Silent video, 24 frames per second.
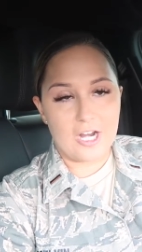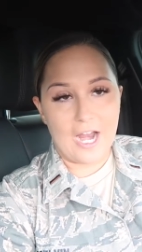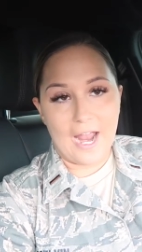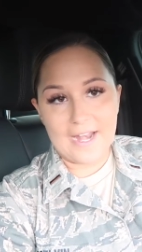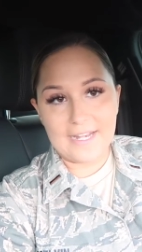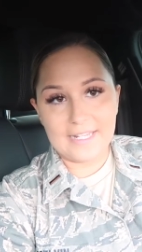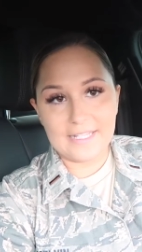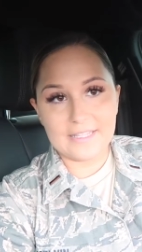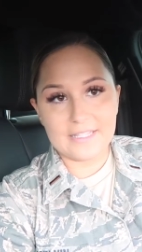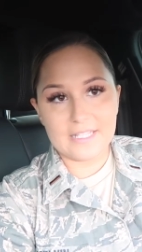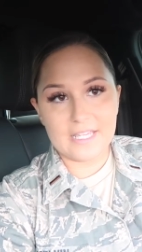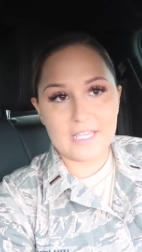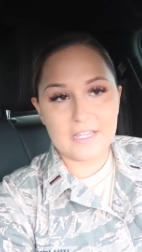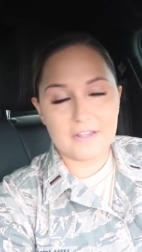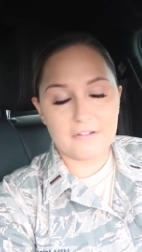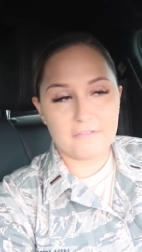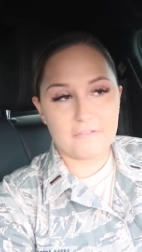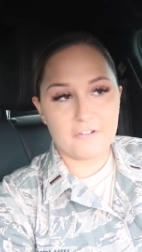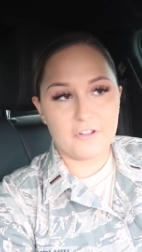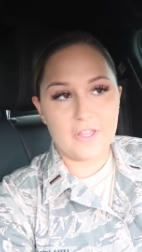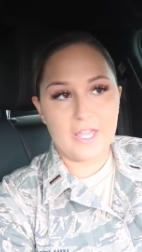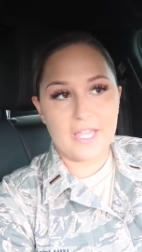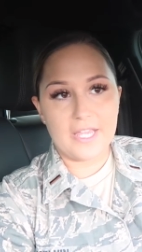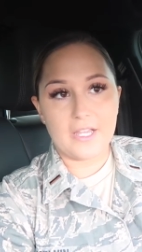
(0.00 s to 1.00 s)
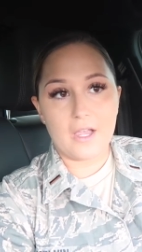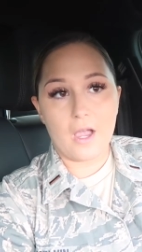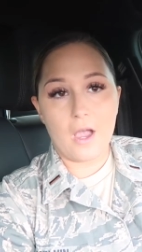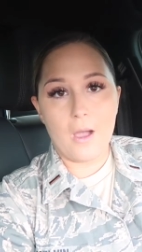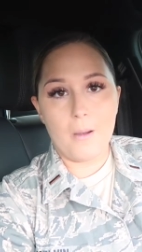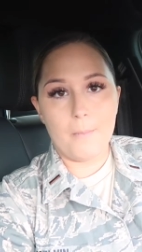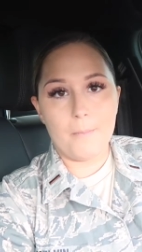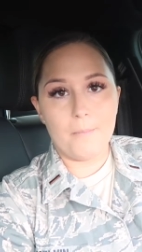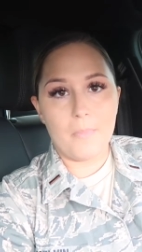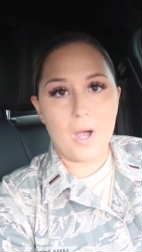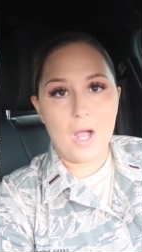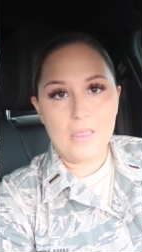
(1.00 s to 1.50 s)
or anything for like
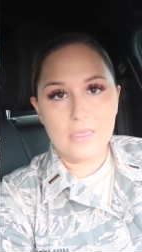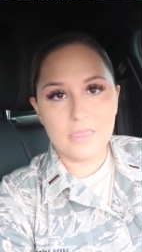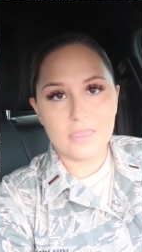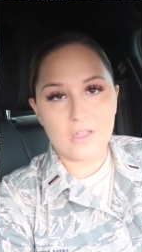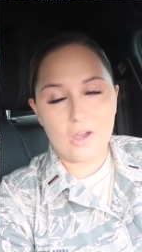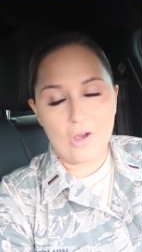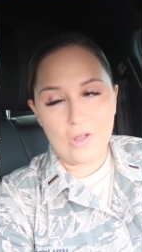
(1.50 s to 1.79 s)
a month.